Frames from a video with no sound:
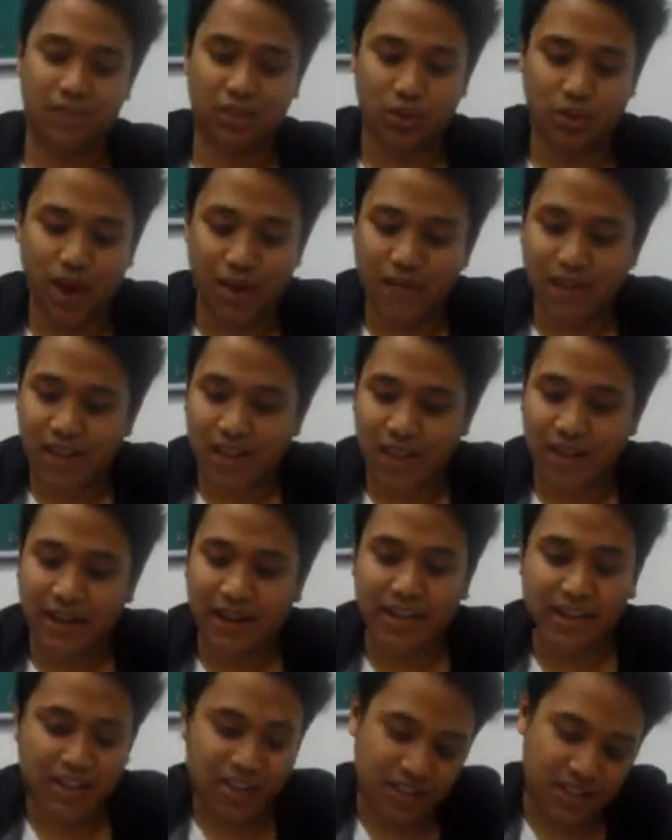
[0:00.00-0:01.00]
So every
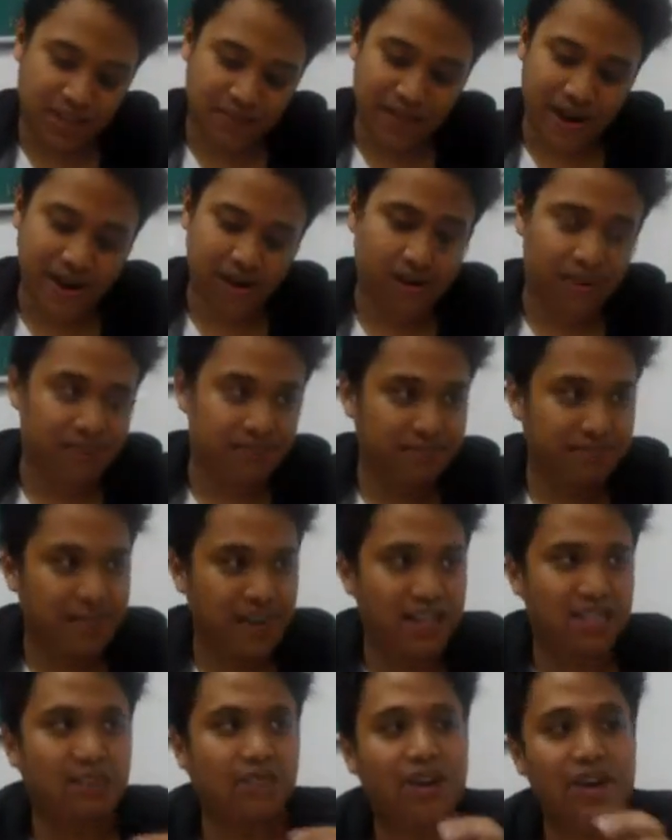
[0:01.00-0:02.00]
time, each pedal
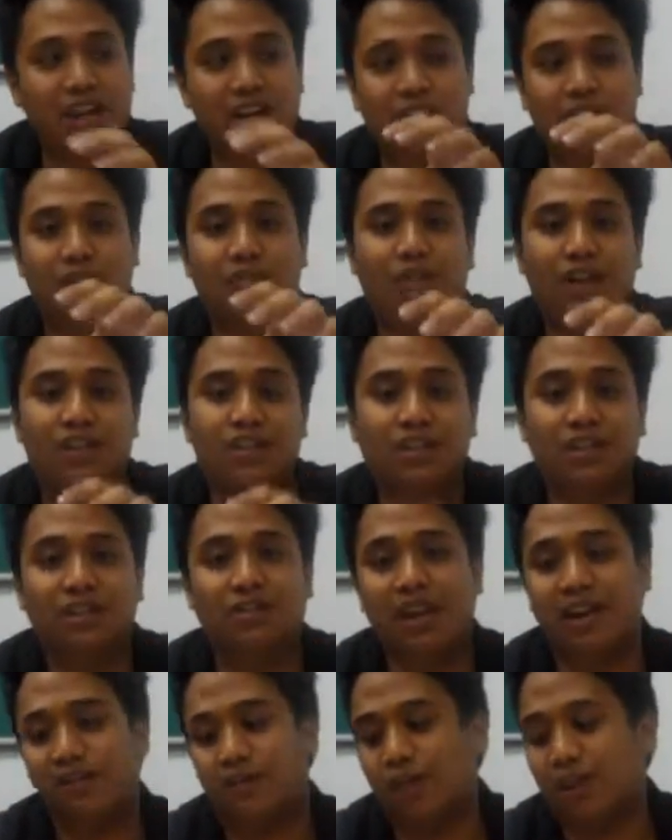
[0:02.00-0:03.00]
has a very different
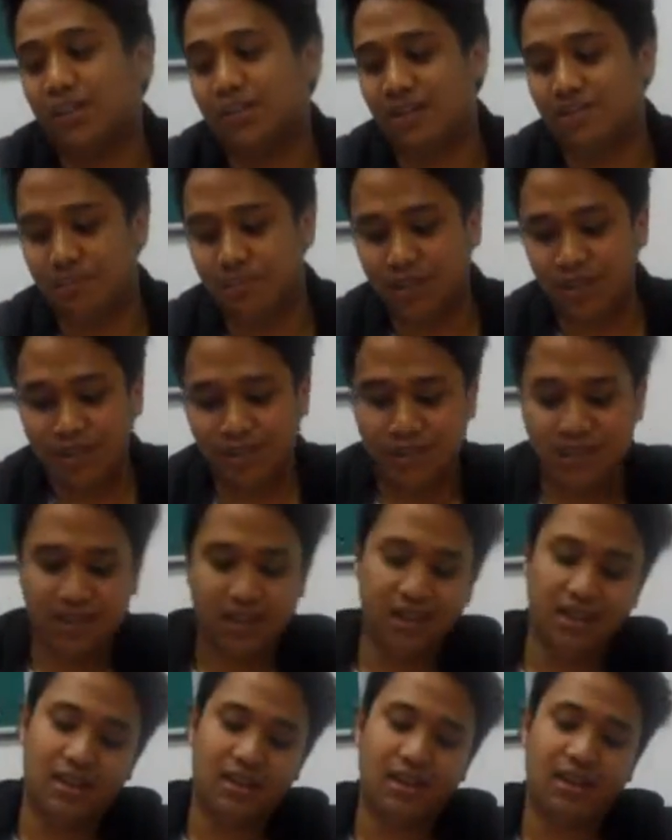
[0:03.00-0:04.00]
function. Like for example,
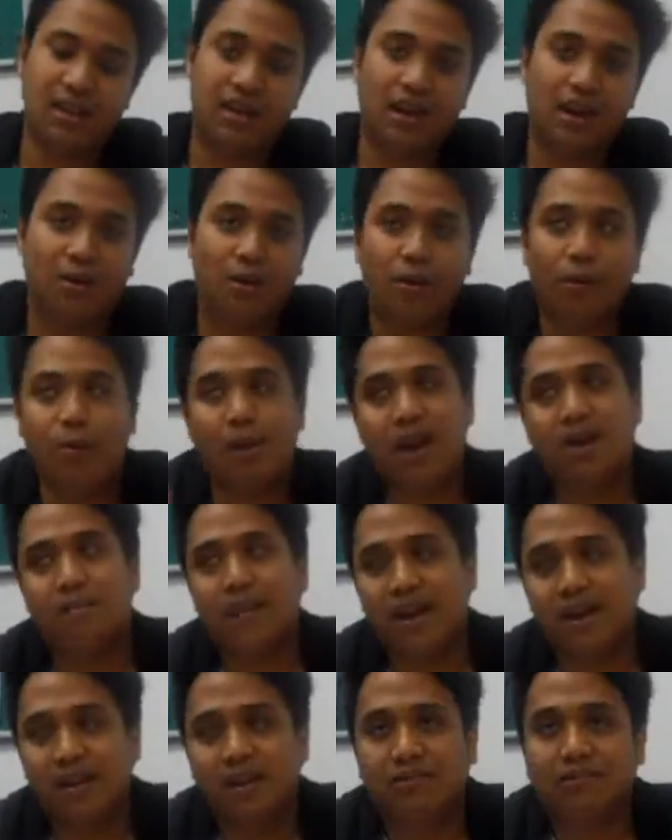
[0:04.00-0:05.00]
or
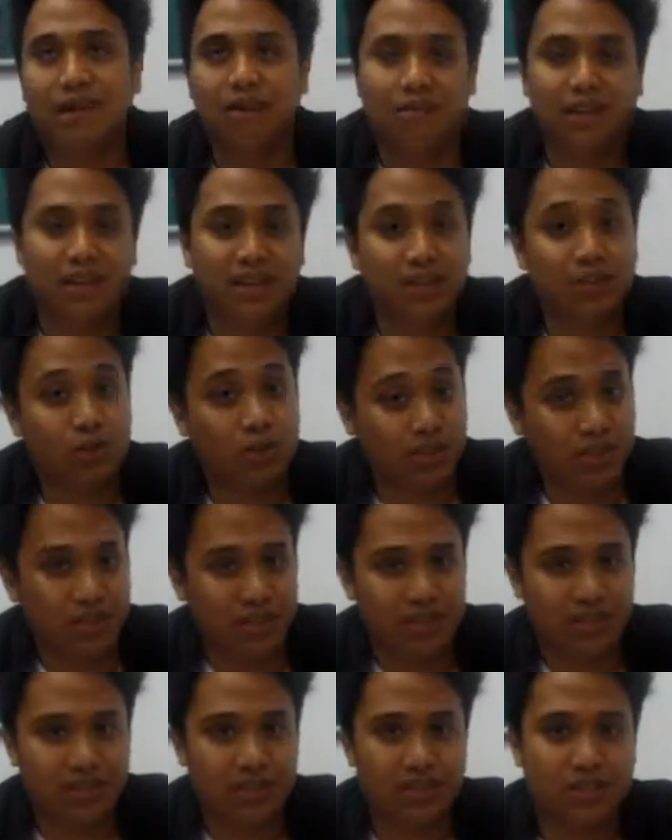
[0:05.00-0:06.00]
one pedal may be
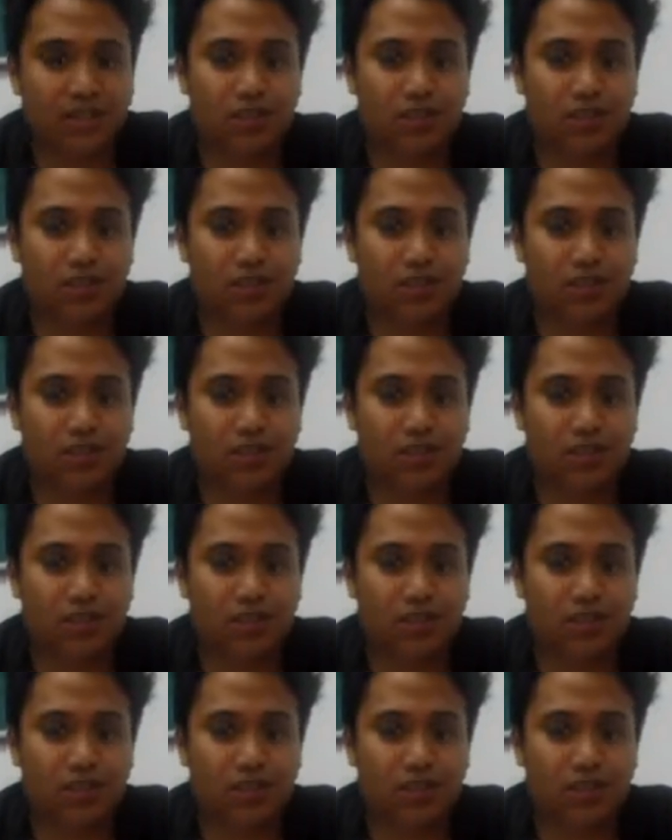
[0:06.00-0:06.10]
distortion.